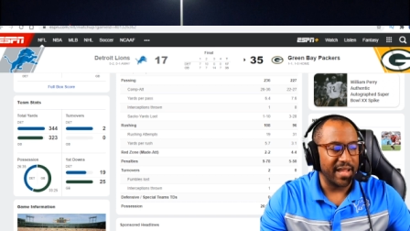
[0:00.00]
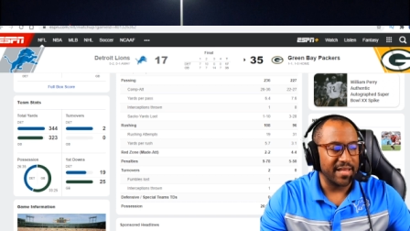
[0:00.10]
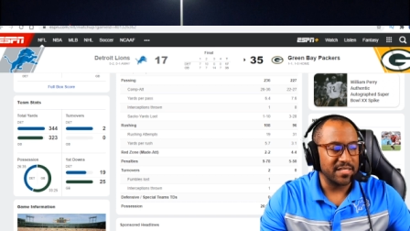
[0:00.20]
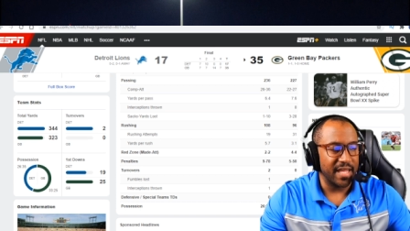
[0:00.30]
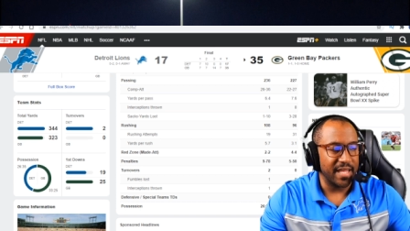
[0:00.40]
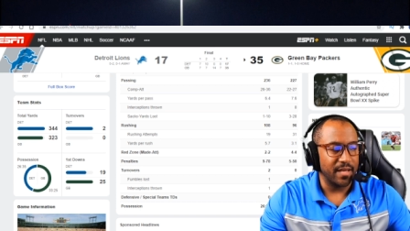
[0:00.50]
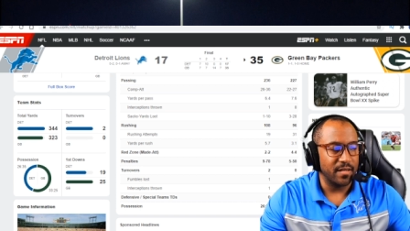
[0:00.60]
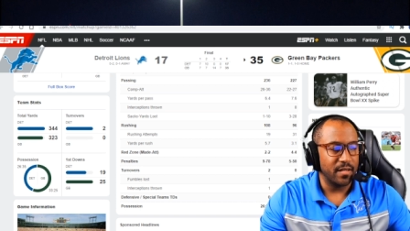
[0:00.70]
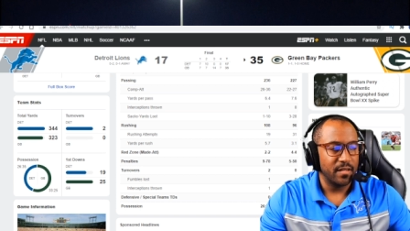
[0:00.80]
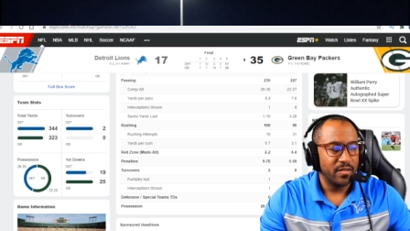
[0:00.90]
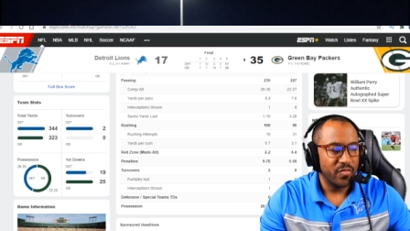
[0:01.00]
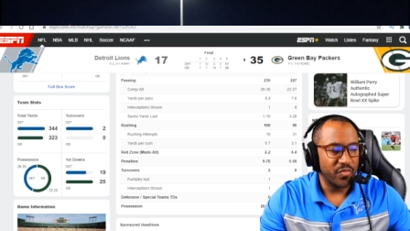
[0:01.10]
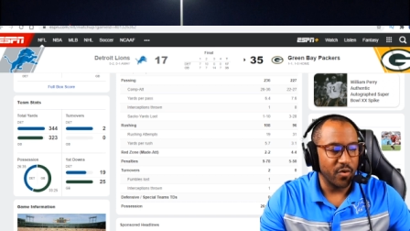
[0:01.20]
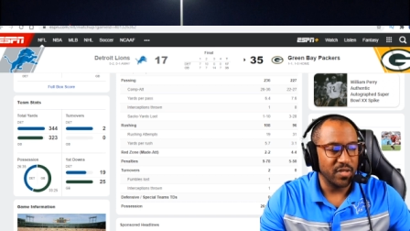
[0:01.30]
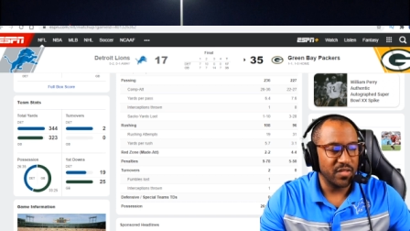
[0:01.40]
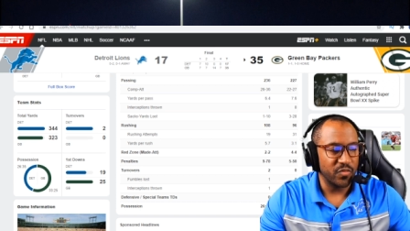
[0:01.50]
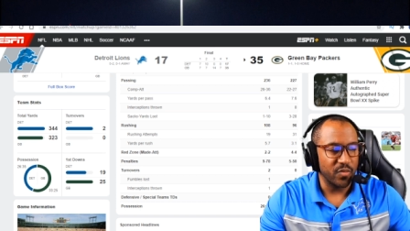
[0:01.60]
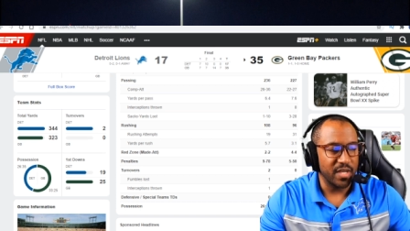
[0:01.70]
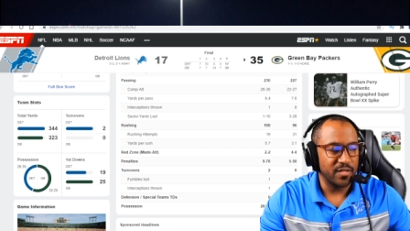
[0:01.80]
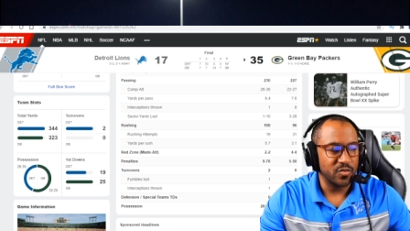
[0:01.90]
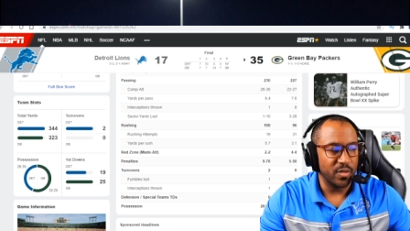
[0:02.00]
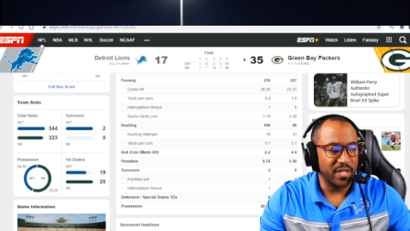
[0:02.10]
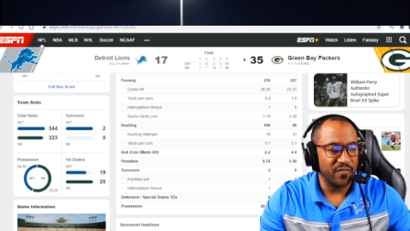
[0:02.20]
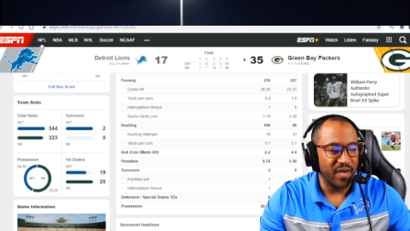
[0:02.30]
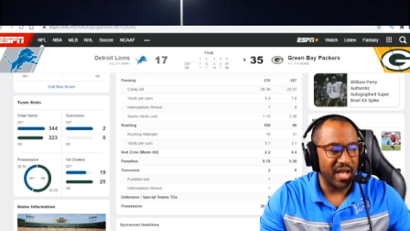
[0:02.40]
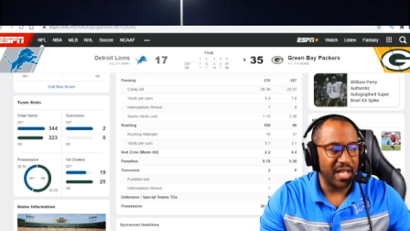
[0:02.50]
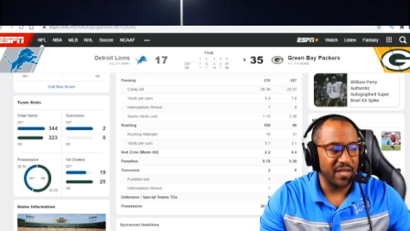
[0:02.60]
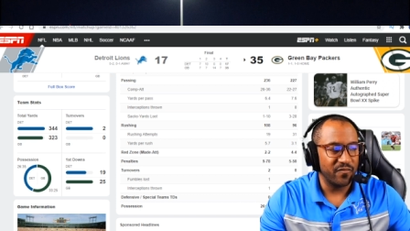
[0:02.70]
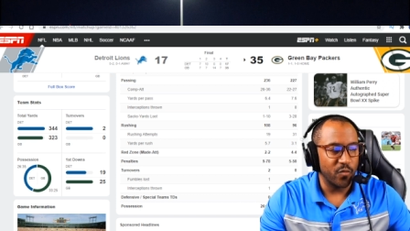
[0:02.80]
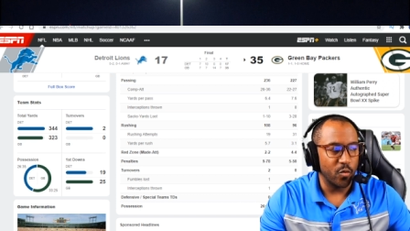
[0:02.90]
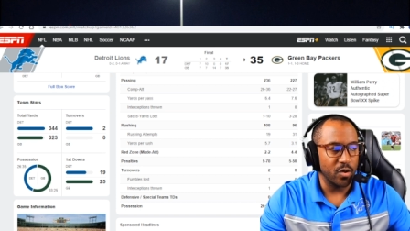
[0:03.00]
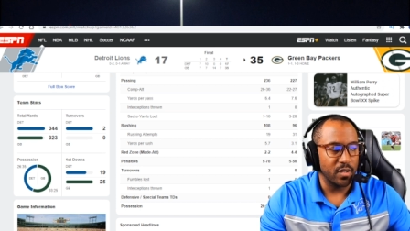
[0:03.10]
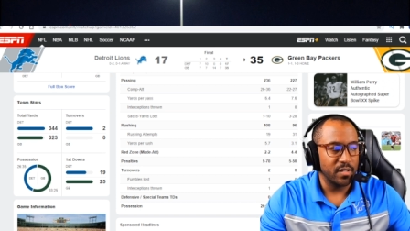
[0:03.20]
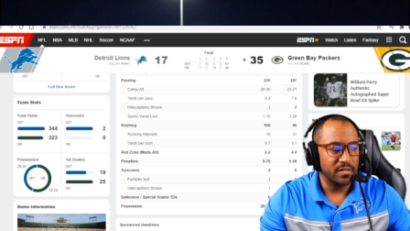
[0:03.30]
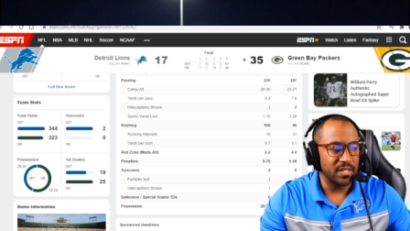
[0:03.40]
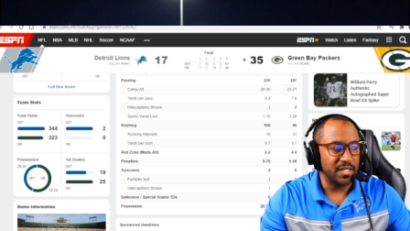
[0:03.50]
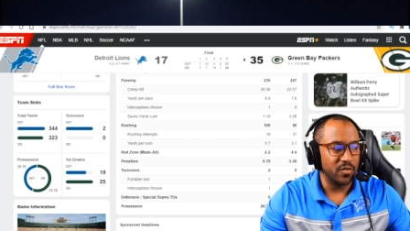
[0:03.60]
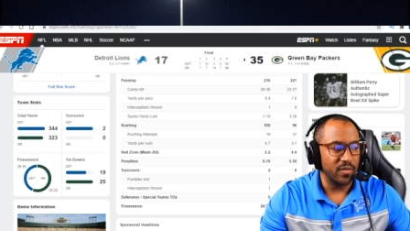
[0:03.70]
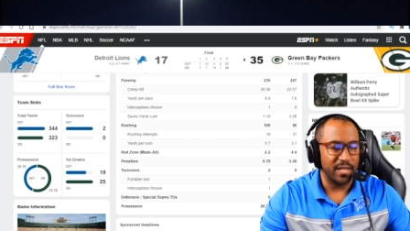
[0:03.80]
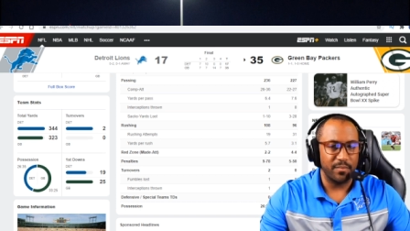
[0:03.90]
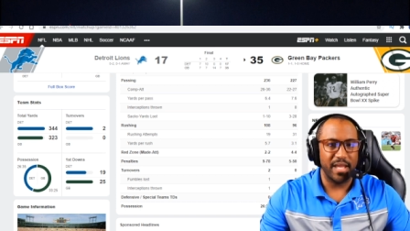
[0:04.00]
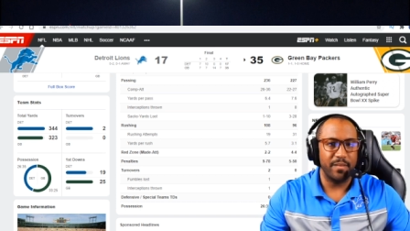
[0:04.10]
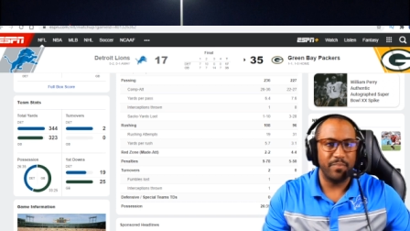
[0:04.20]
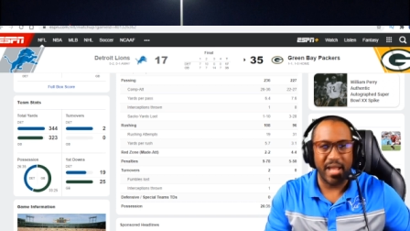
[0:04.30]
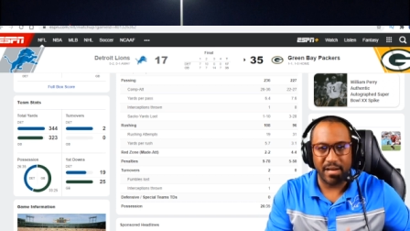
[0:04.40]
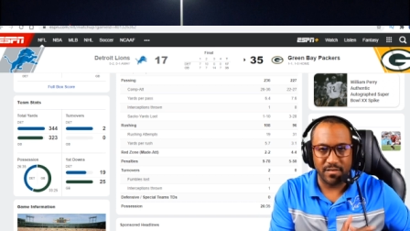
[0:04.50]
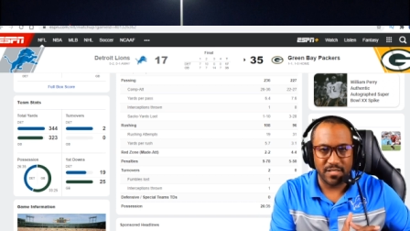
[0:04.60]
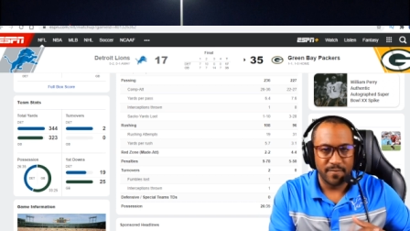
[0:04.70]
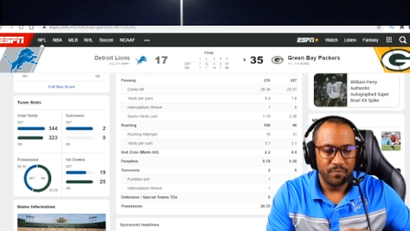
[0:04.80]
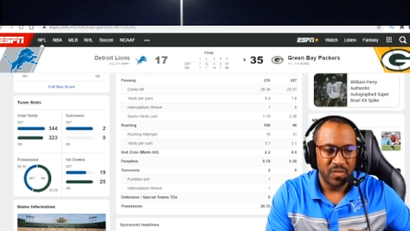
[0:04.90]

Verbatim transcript: Lions and 33 25 for the Green Bay Packers.